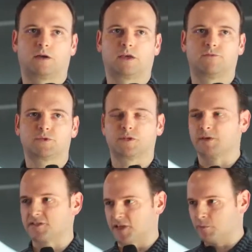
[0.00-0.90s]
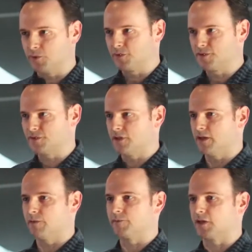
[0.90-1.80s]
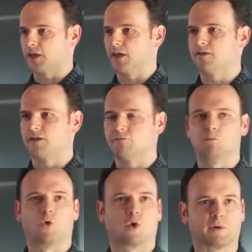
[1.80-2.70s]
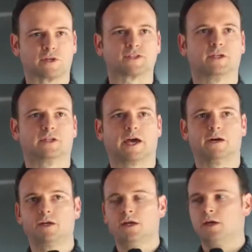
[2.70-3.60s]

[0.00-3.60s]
I'll give you some examples, and I'm going to get even more personal now.